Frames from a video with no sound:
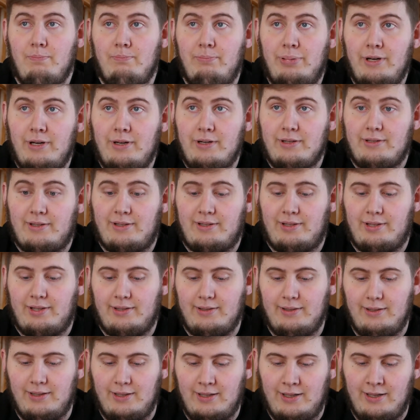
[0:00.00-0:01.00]
But
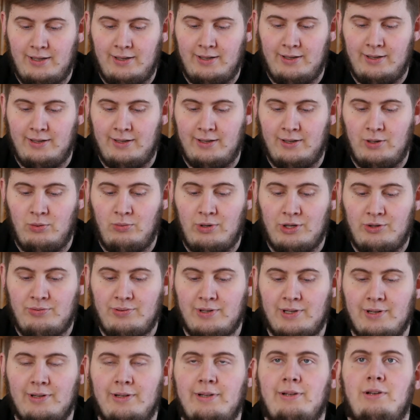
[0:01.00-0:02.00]
what
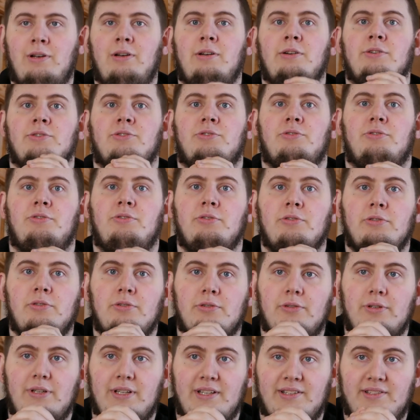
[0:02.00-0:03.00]
we're gonna learn to
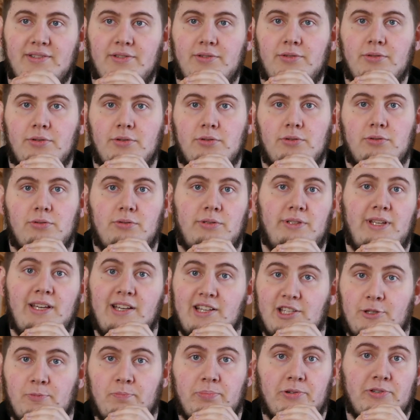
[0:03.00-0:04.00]
do is to,
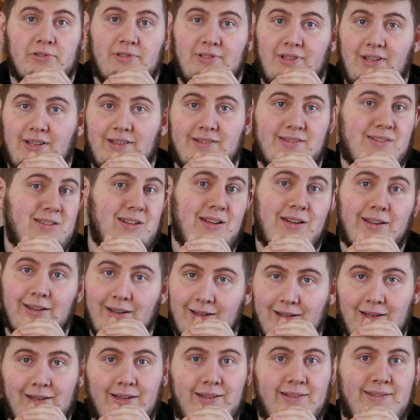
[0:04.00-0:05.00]
yes, post less,
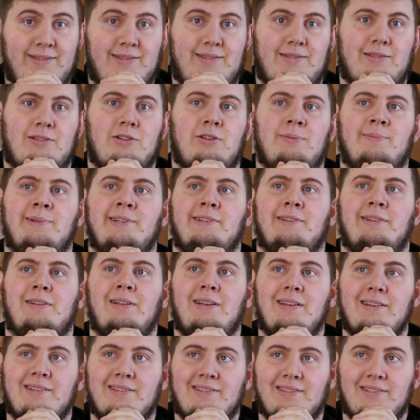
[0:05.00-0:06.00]
like less, comment
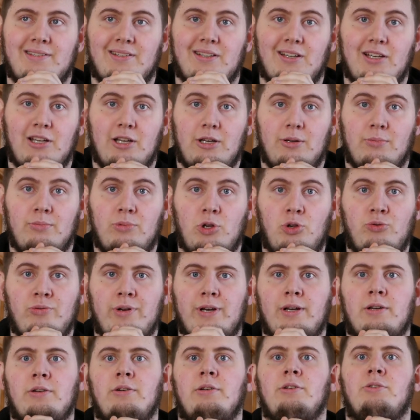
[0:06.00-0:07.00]
less, but
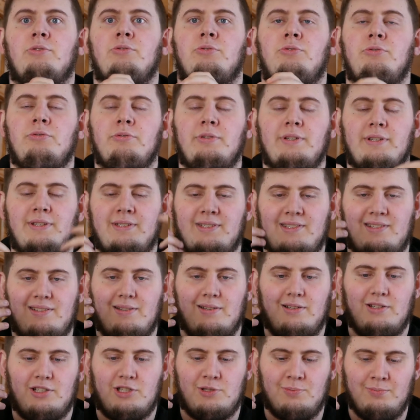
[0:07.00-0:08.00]
we're going to do
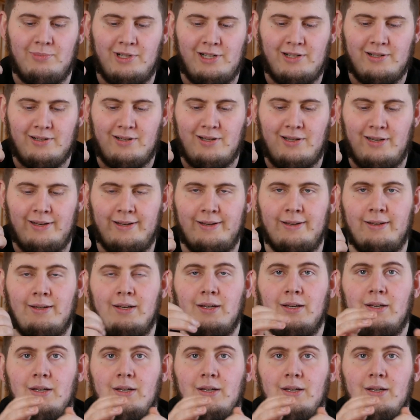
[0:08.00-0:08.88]
this smartly.